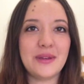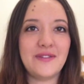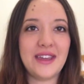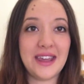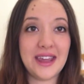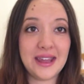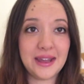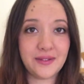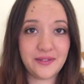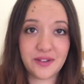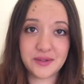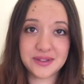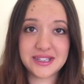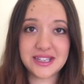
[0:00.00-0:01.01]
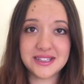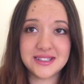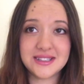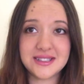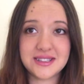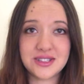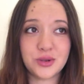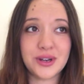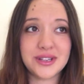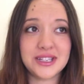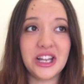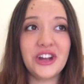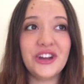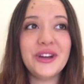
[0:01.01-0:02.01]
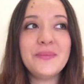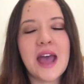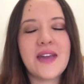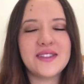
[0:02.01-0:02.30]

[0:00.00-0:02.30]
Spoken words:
if it was his choice alone.